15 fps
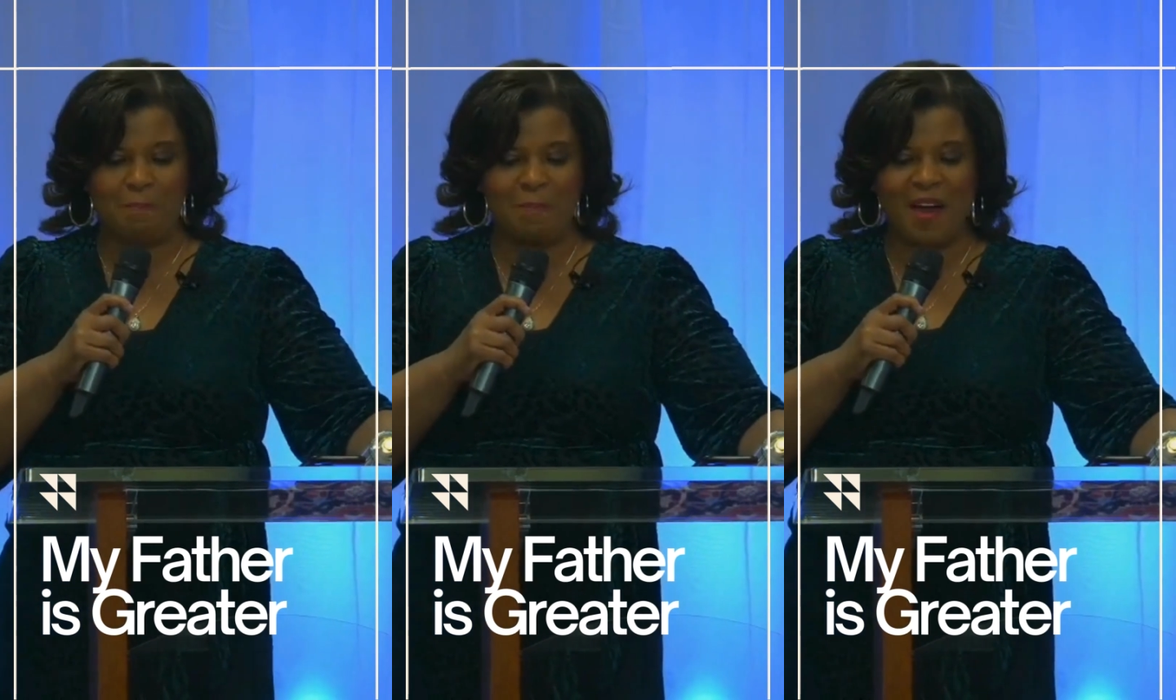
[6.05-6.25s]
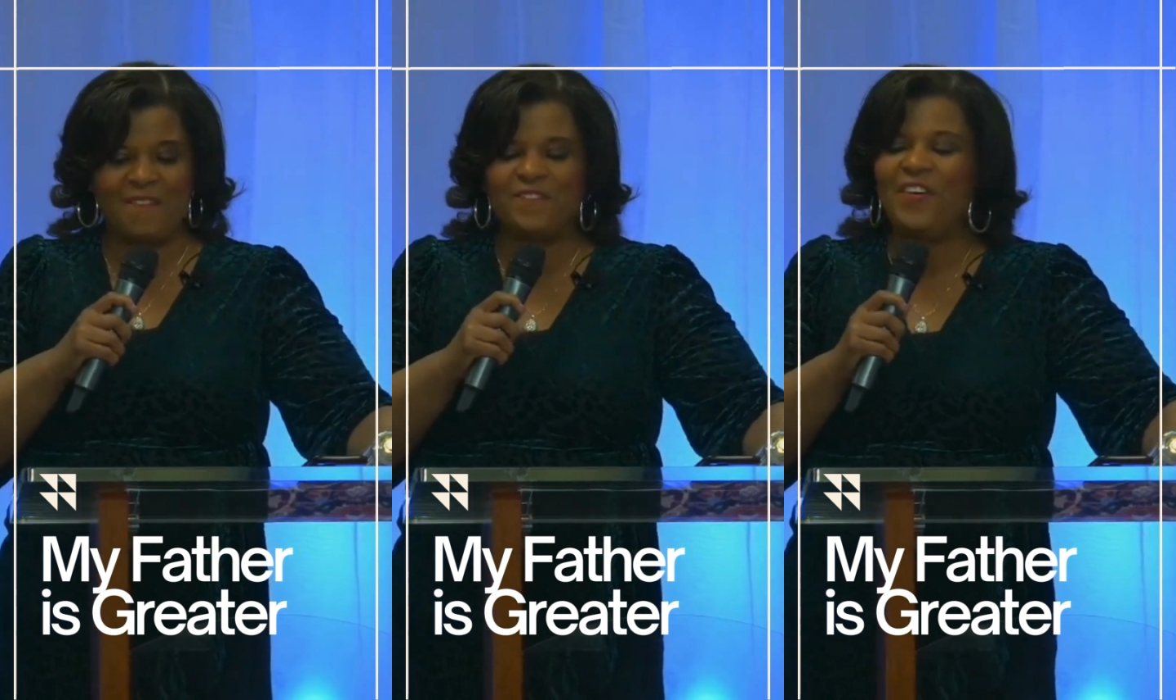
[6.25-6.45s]

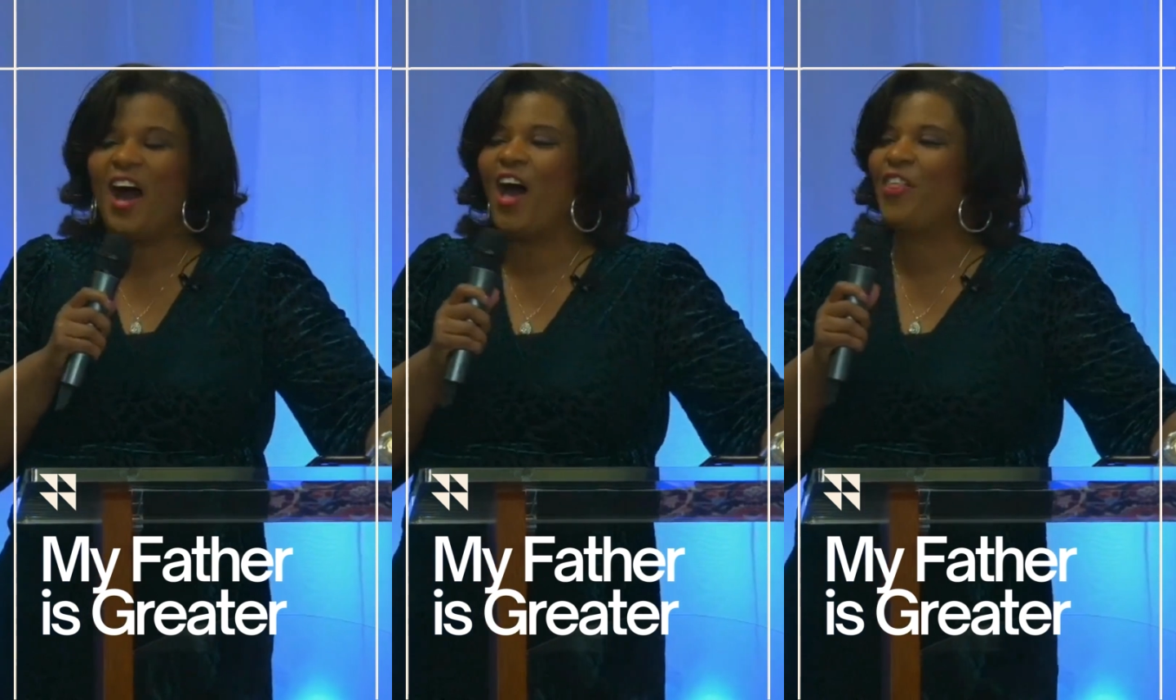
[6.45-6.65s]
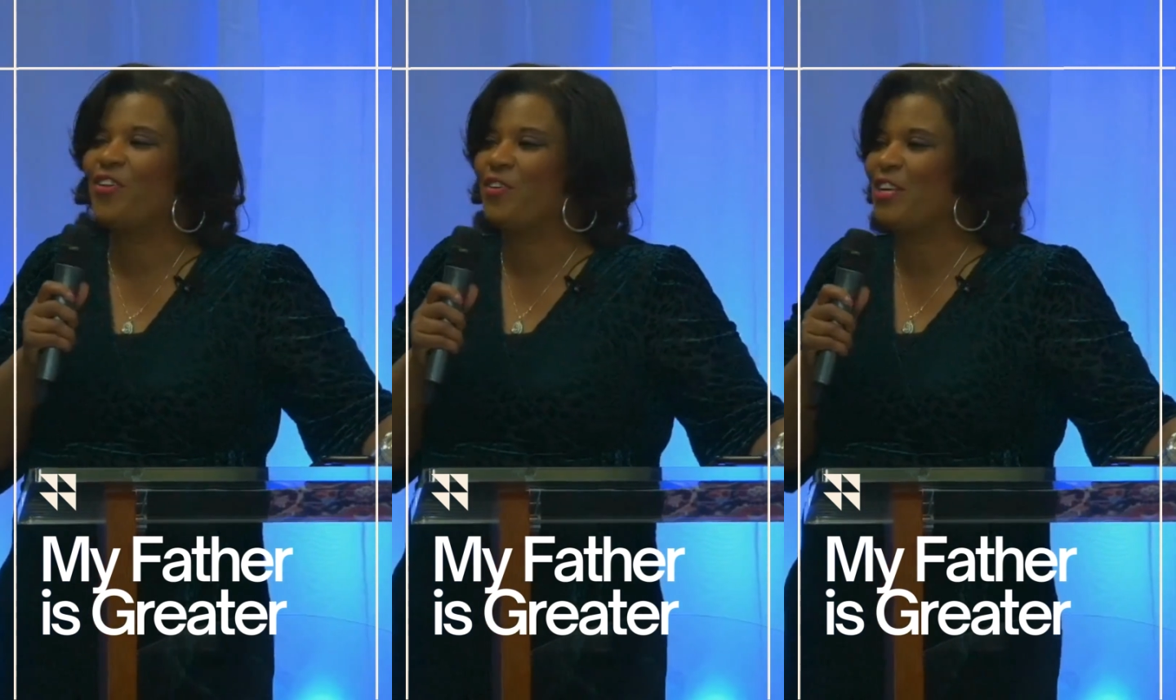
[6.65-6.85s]
My
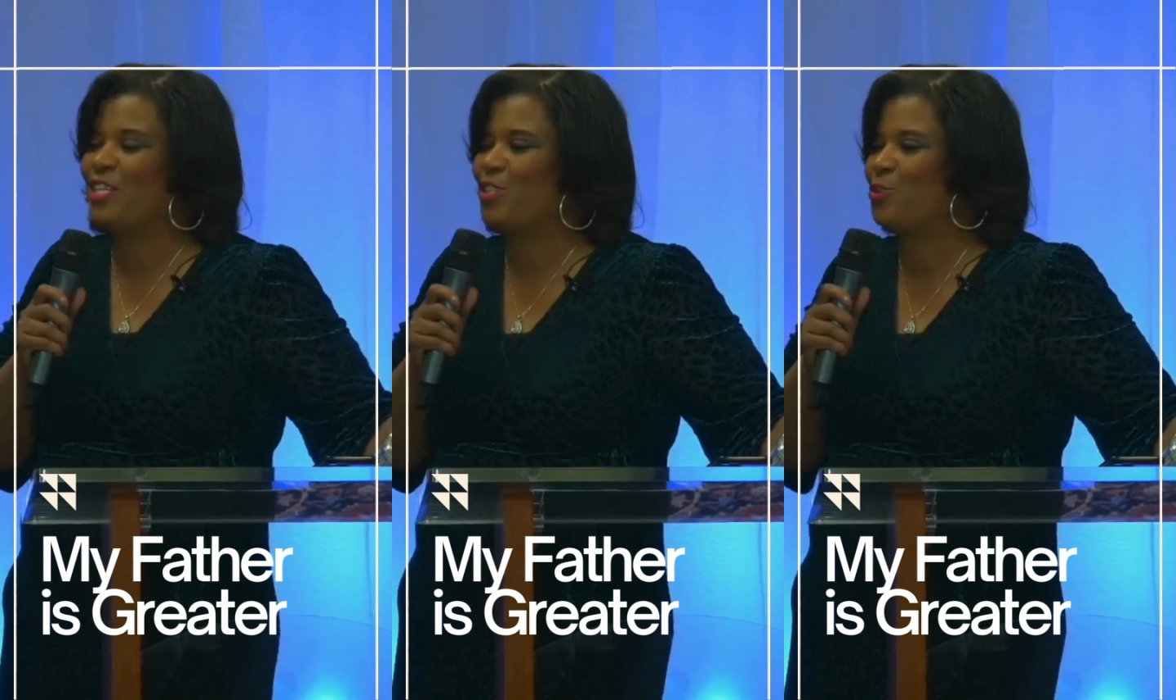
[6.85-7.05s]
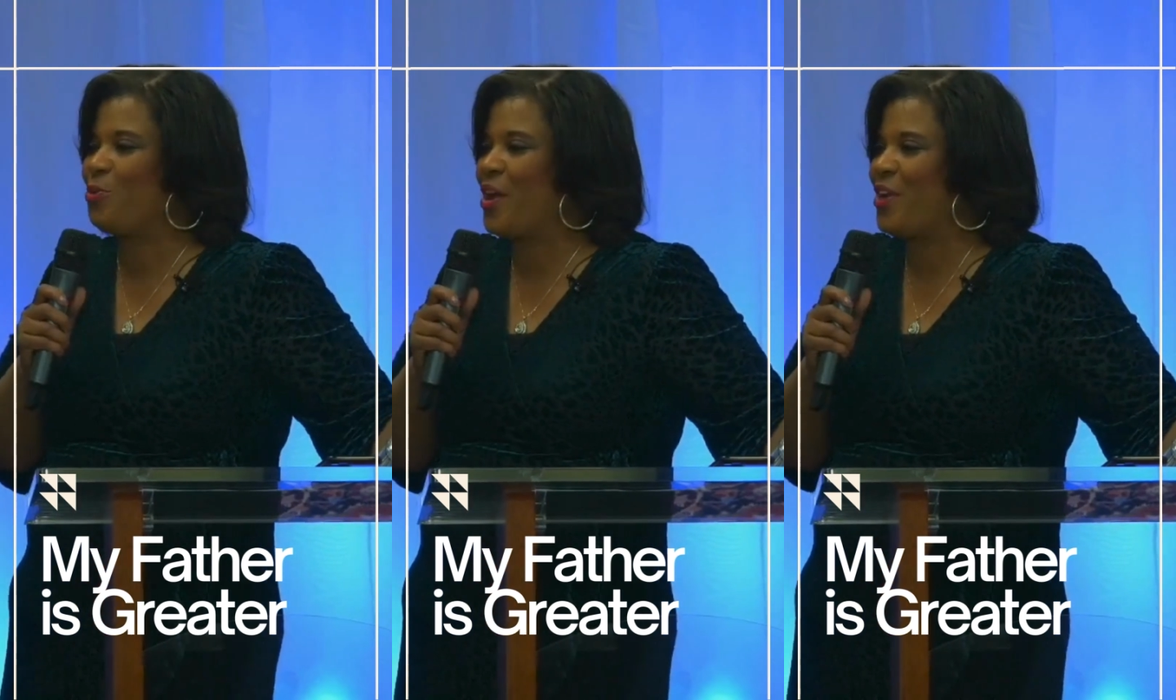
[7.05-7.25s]
Father
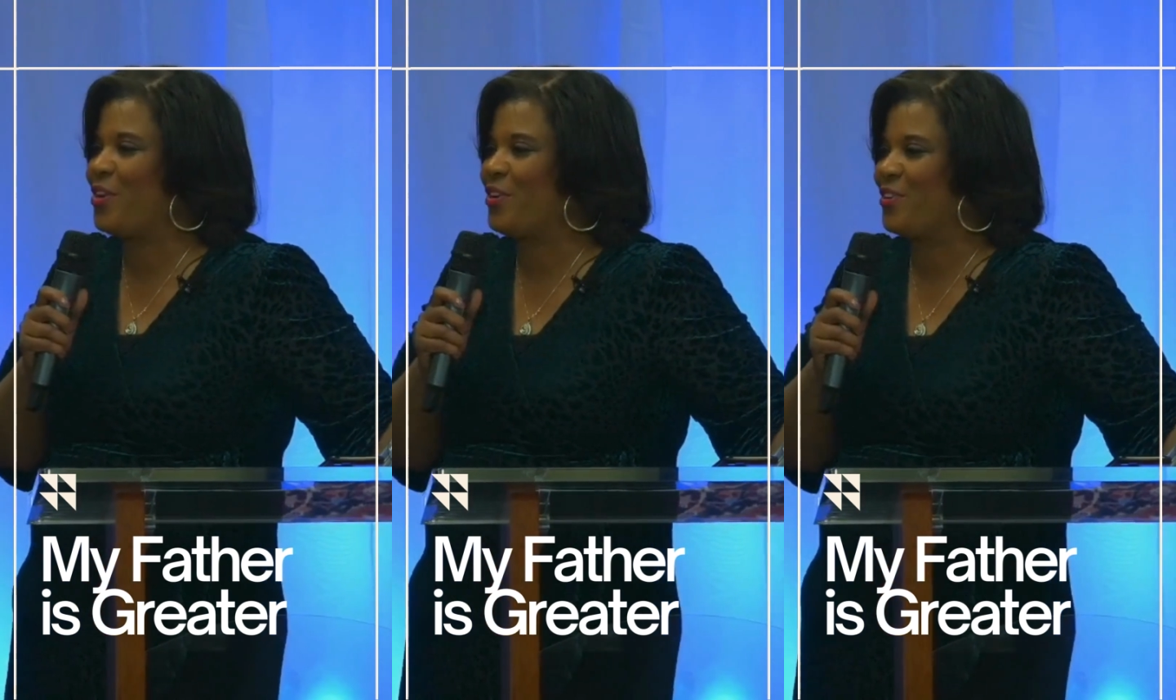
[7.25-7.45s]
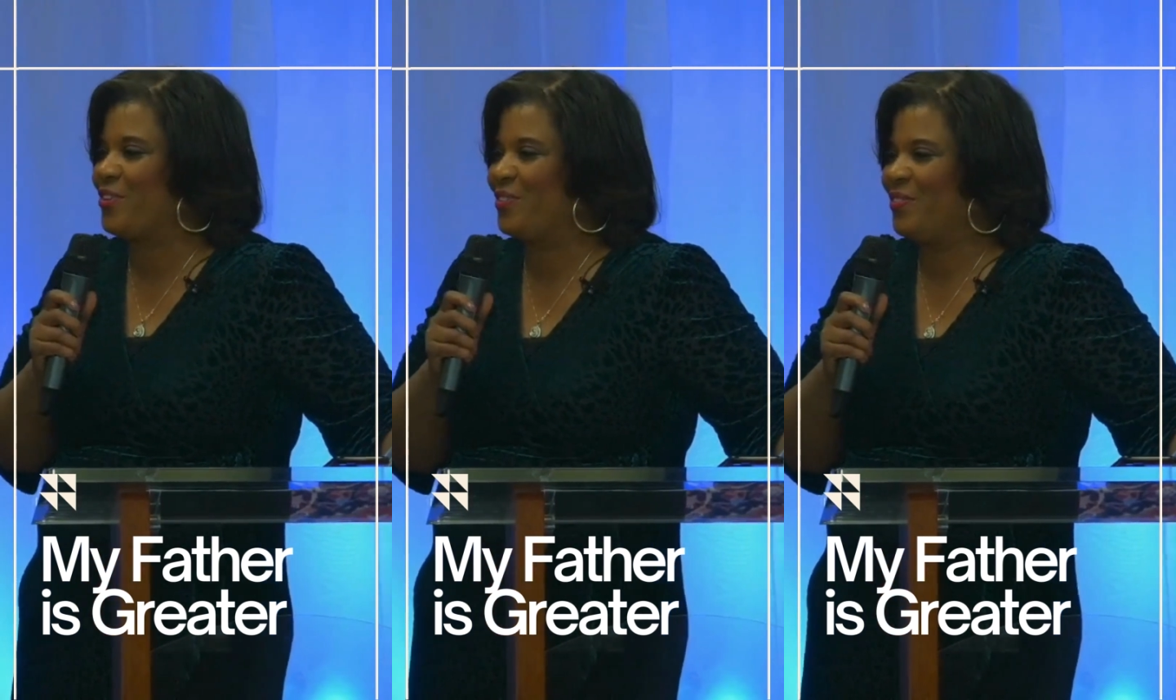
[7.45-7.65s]
is
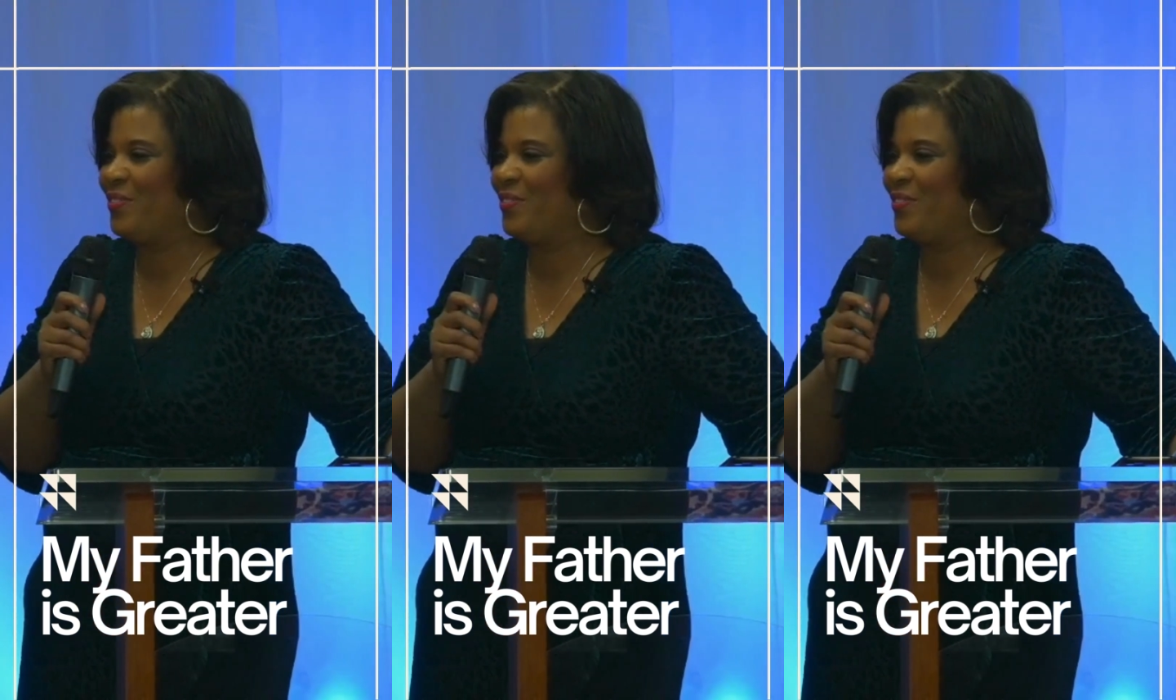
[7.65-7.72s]
Greater.